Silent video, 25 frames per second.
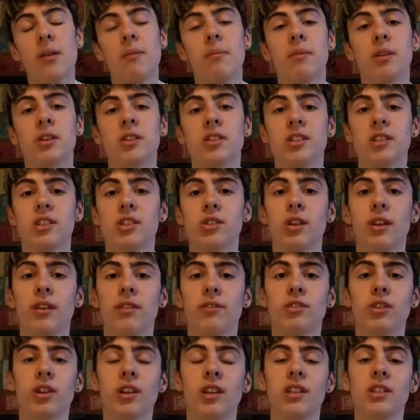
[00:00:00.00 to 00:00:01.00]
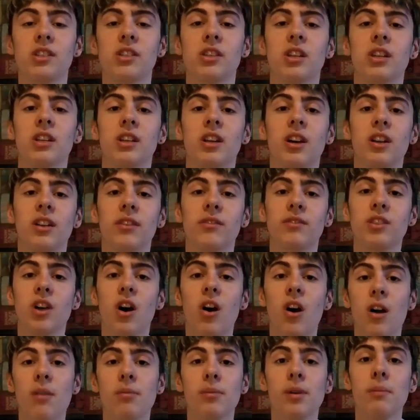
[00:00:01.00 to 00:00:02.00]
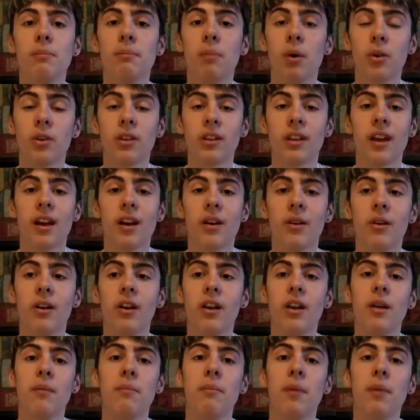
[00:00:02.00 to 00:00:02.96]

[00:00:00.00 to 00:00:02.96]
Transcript: because the strength training is going to kind of tire my body out,